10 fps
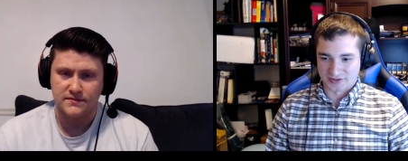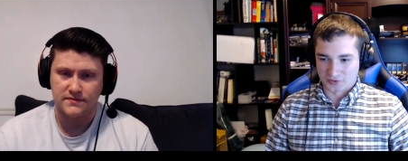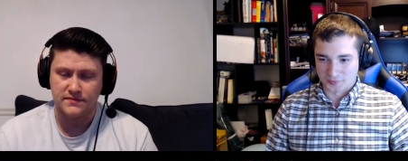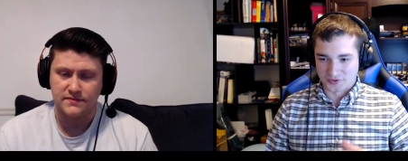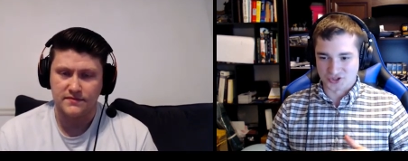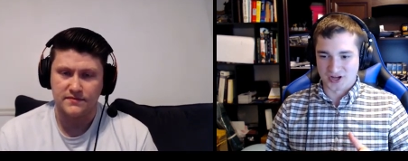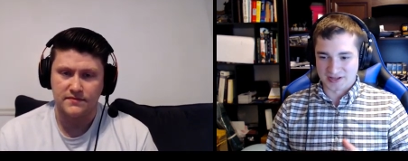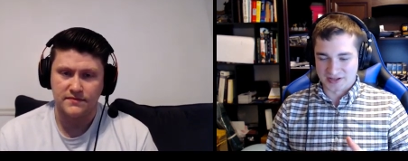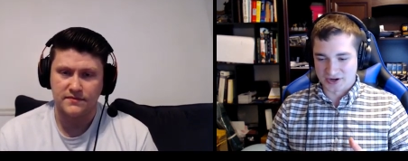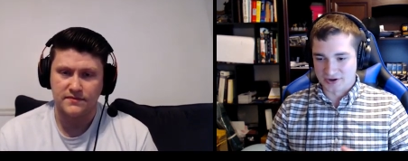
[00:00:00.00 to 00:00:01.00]
Speaker 1: a little bit of
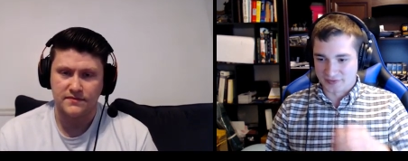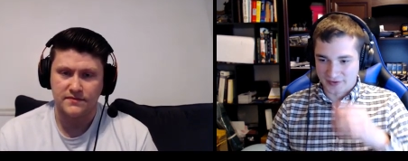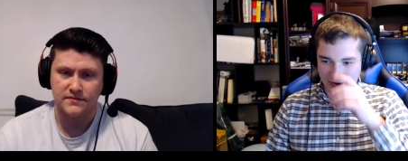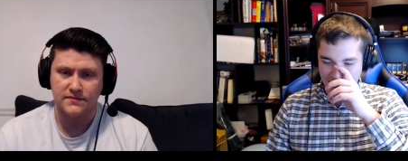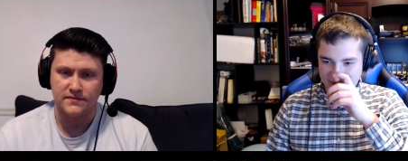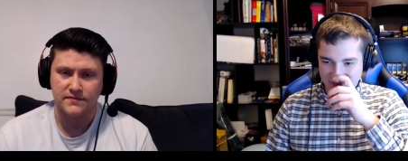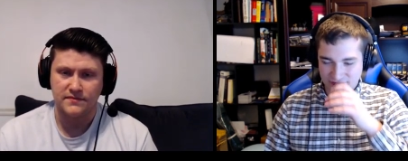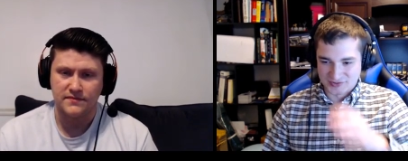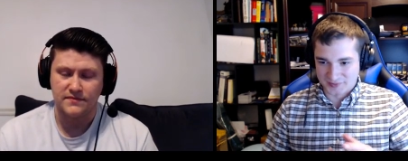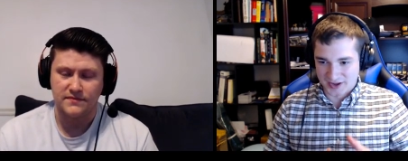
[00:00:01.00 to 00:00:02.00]
shaking here and there,
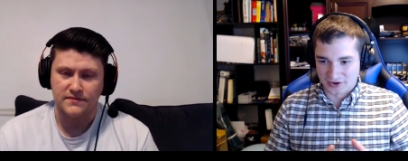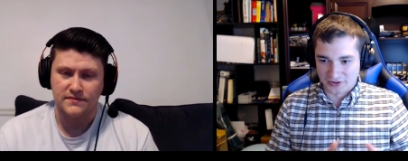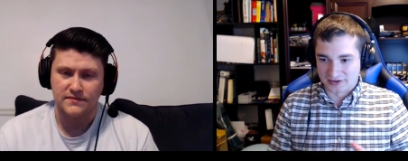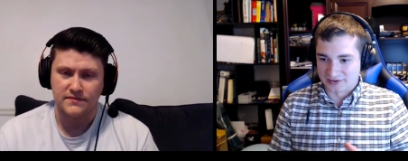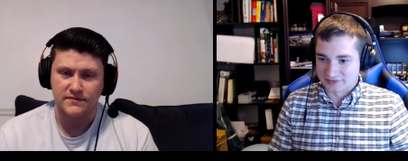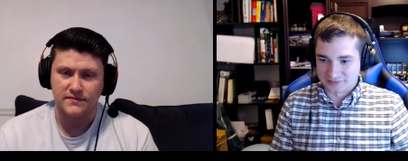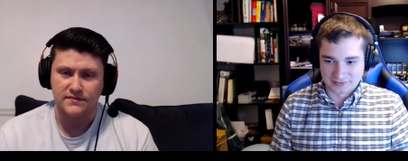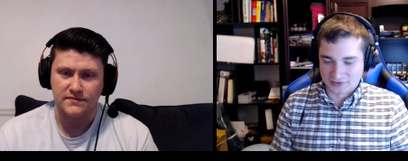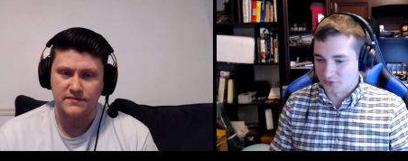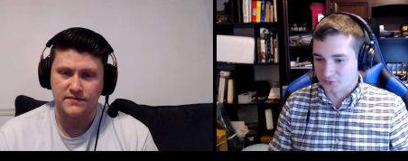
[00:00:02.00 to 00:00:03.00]
definitely some kind of like
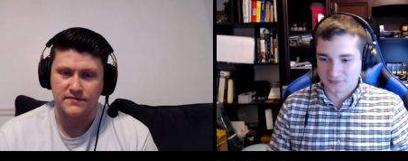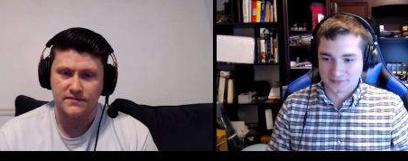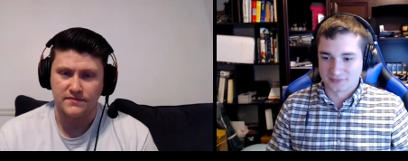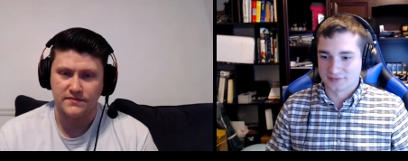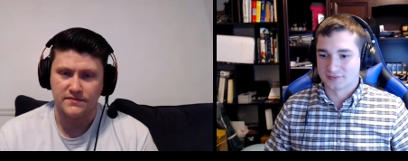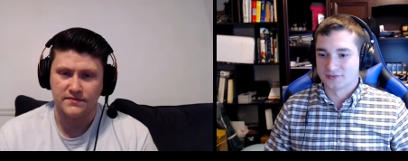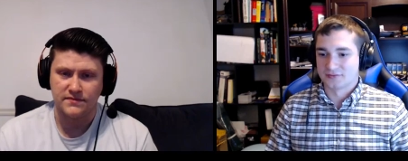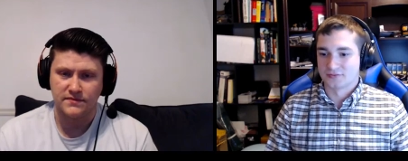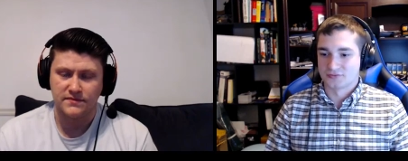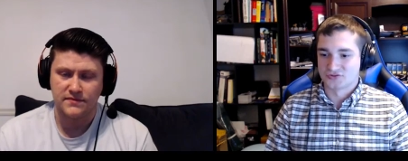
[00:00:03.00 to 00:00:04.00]
you know,
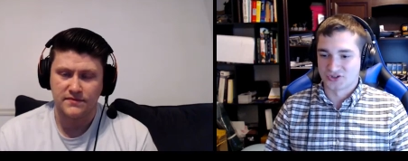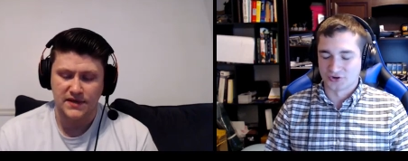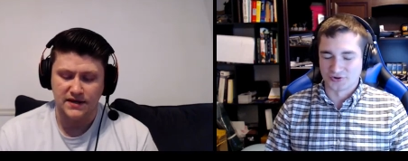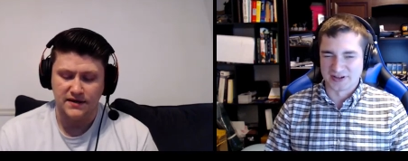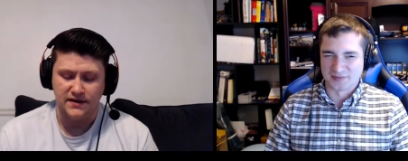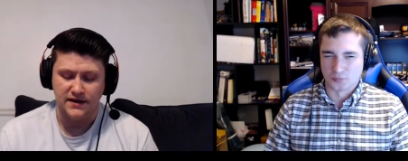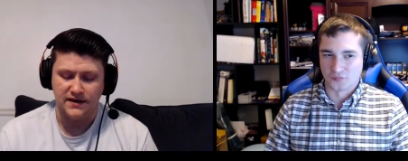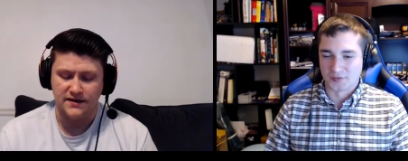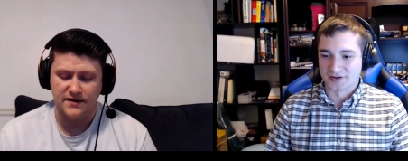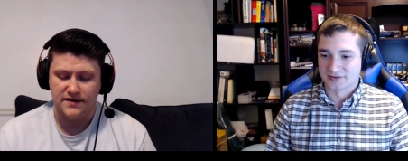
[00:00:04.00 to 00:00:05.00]
jittery yeah.
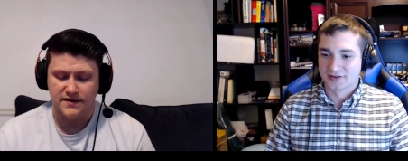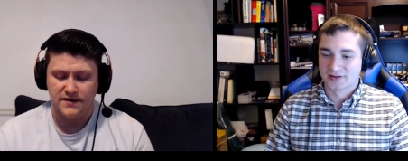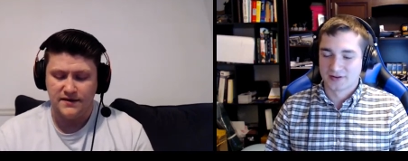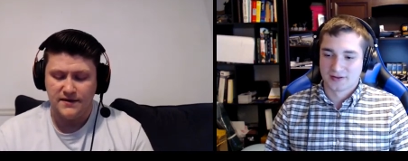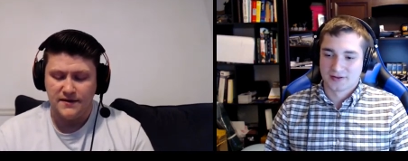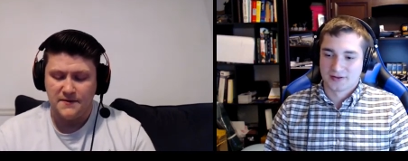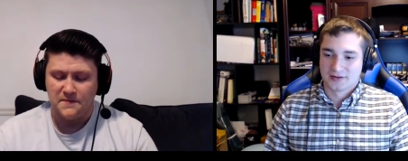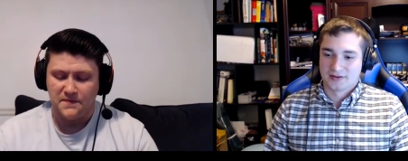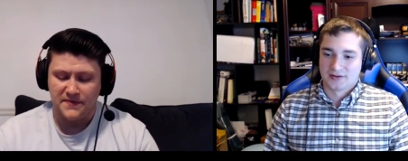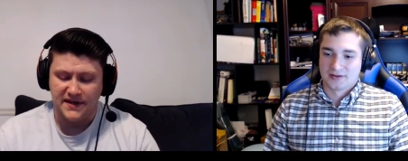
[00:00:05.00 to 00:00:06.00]
movement
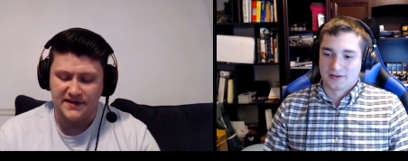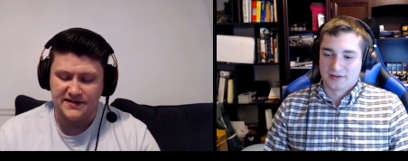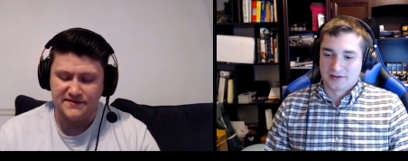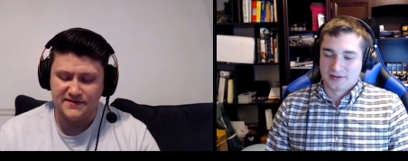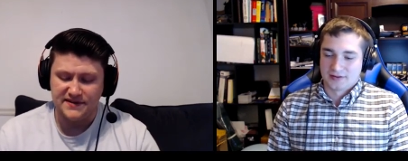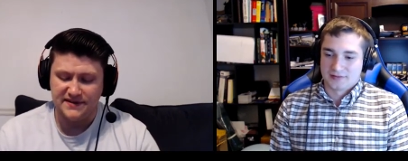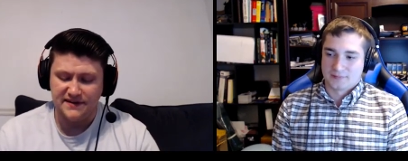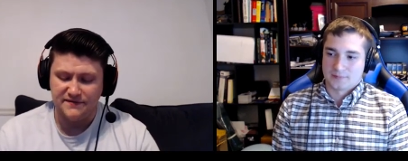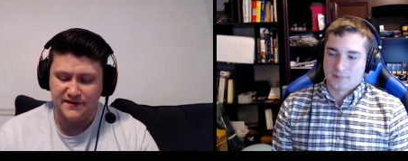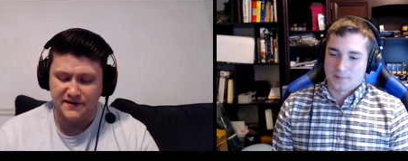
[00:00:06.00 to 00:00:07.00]
Speaker 2: yeah, she was
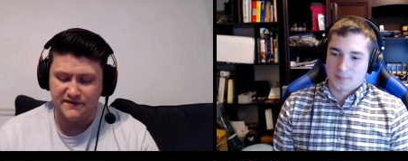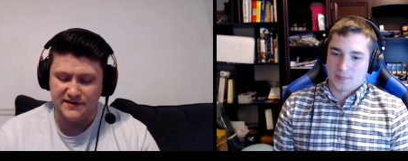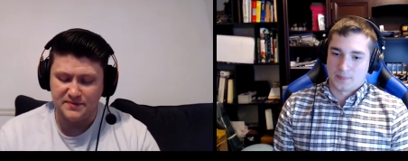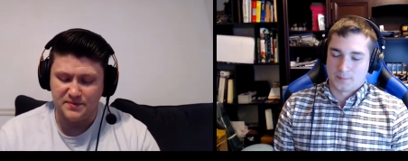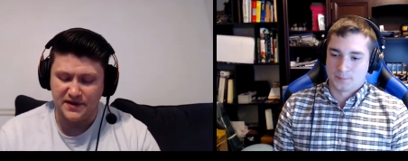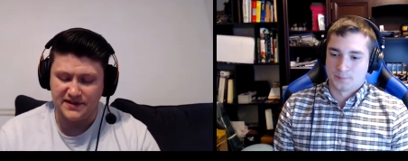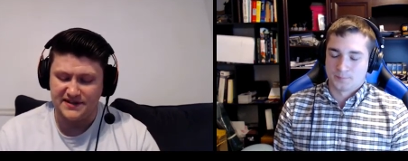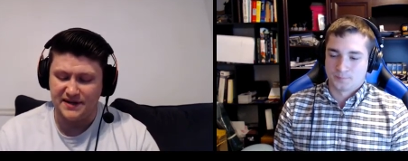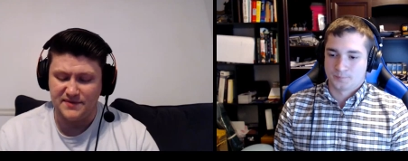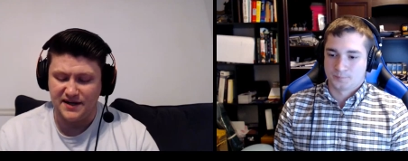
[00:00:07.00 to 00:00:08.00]
definitely nervous, but at the
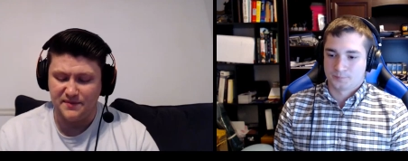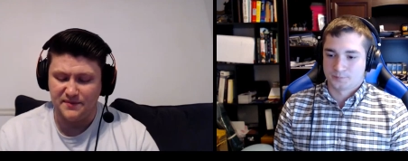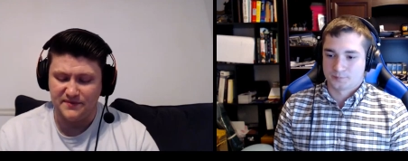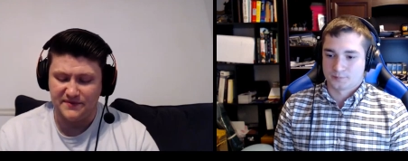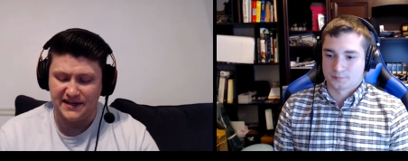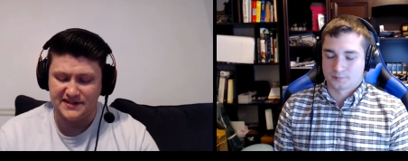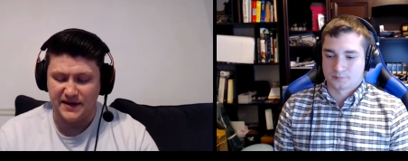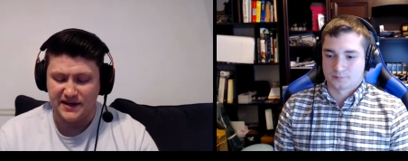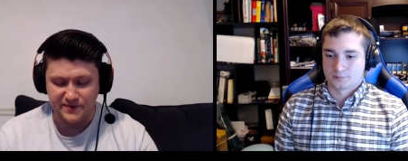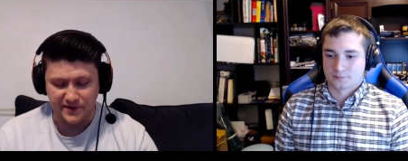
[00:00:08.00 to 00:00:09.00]
same time, as the
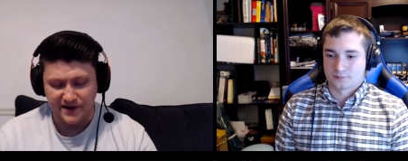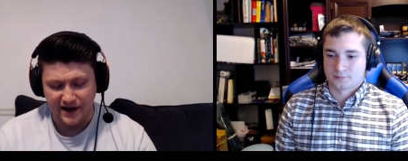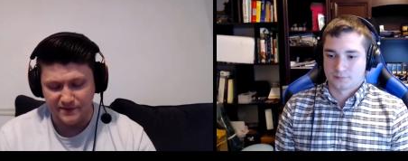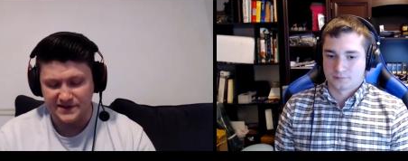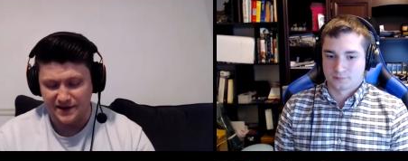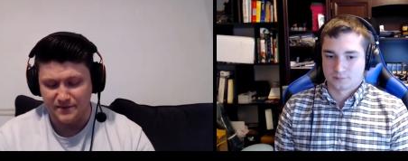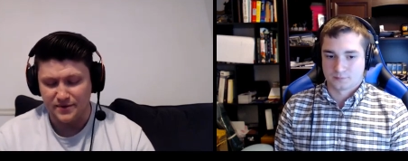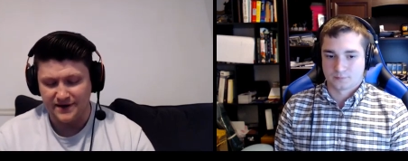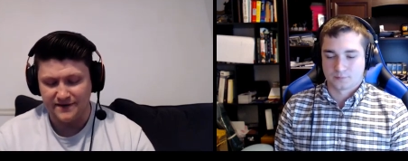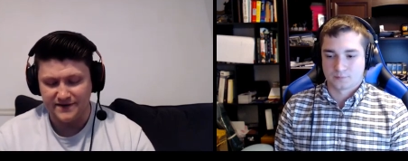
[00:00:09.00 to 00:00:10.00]
match went on, I was getting
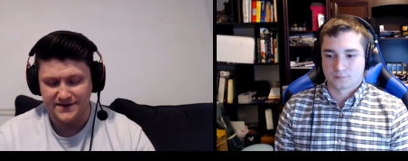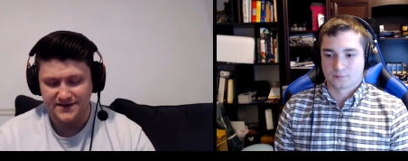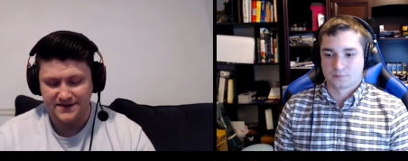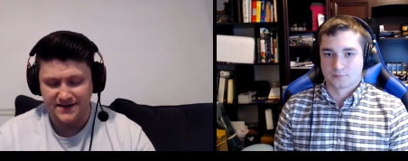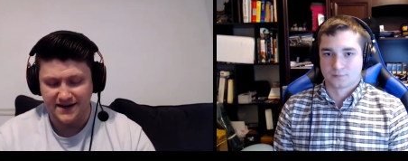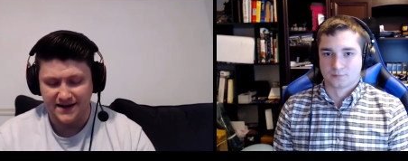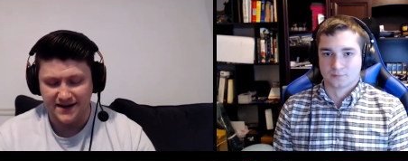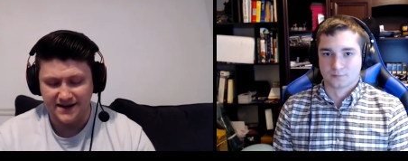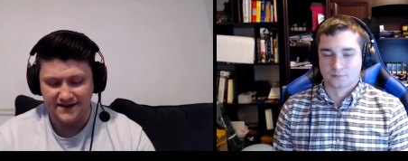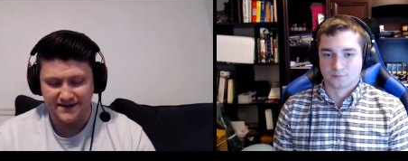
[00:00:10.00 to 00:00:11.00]
pretty nervous. Uh,
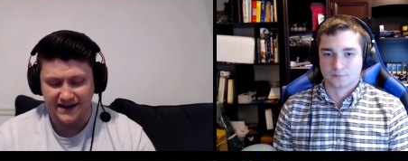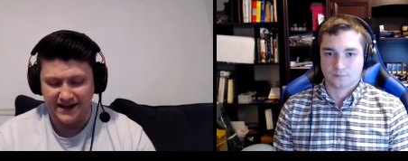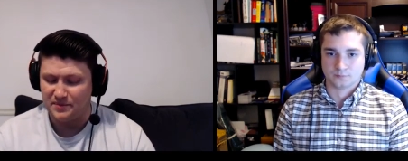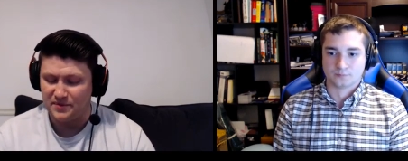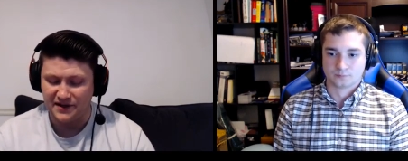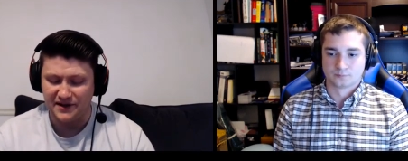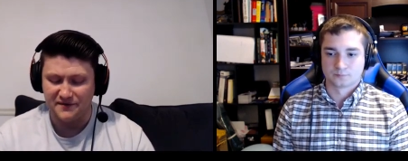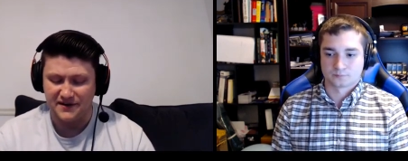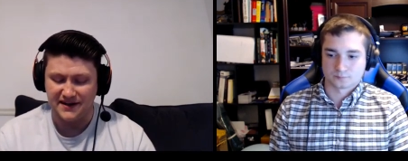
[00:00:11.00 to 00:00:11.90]
mm-hmm. I kept mm-hmm. looking over it,